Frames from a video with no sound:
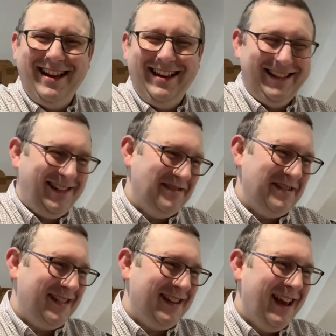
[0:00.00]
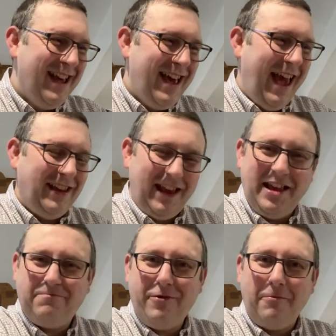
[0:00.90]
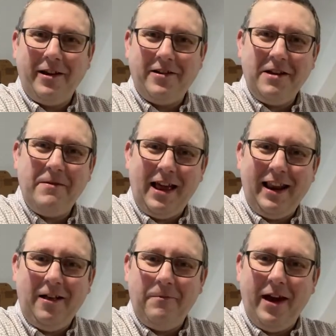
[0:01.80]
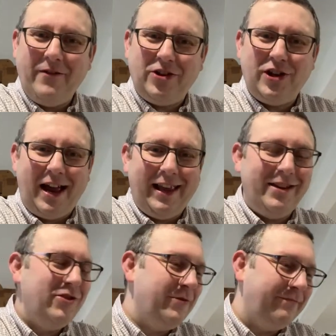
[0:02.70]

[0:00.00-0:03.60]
so it's probably going to be a little bit of a challenge.